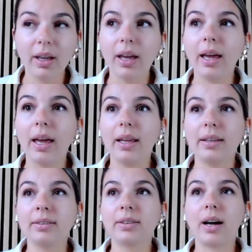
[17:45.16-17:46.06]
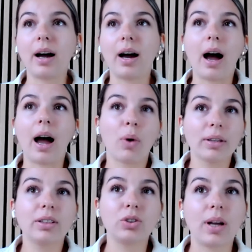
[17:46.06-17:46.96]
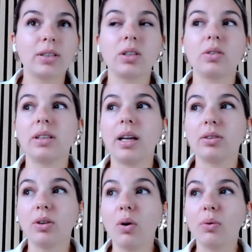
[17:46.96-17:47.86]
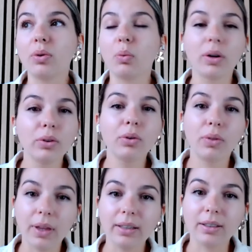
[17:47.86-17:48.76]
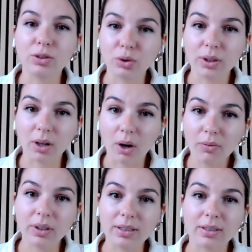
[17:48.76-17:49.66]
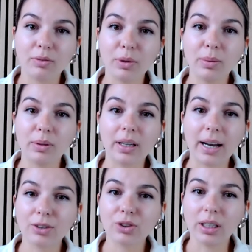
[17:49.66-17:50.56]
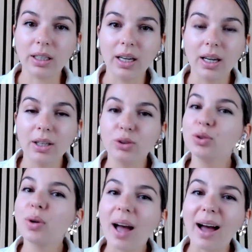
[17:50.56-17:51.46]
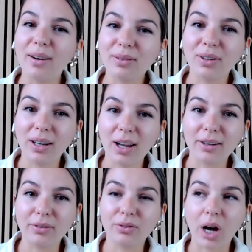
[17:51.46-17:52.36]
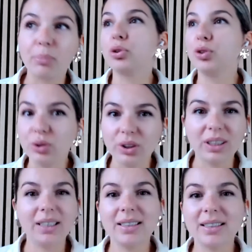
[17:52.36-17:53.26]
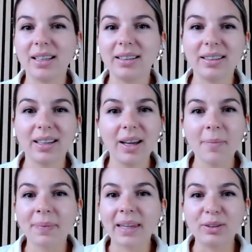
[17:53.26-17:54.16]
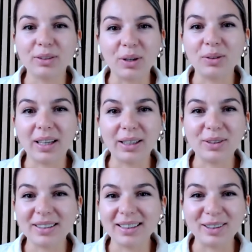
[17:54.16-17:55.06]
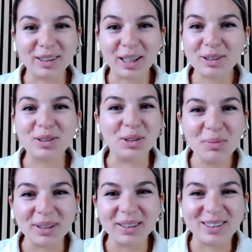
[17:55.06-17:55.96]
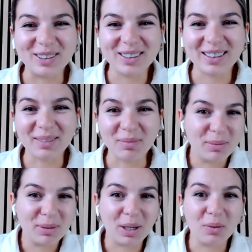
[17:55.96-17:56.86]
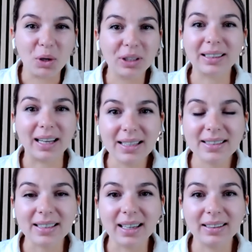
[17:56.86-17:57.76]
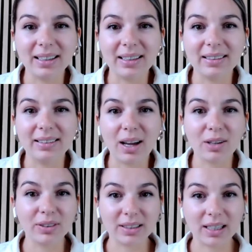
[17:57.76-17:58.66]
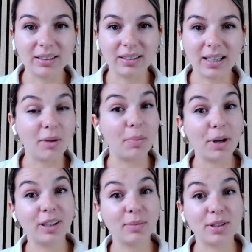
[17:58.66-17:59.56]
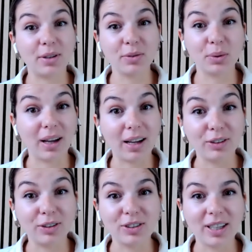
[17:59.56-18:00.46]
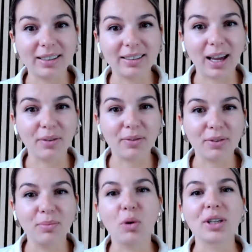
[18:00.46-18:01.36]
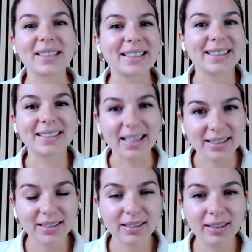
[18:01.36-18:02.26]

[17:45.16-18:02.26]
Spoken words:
And I wanted to ask you on that note, what do you think destroys confidence of people that actually do have a lot of opportunities and, like you said, they're not stupid. It's just that maybe they worked less and then out of a sudden they compare themselves with others that have more success.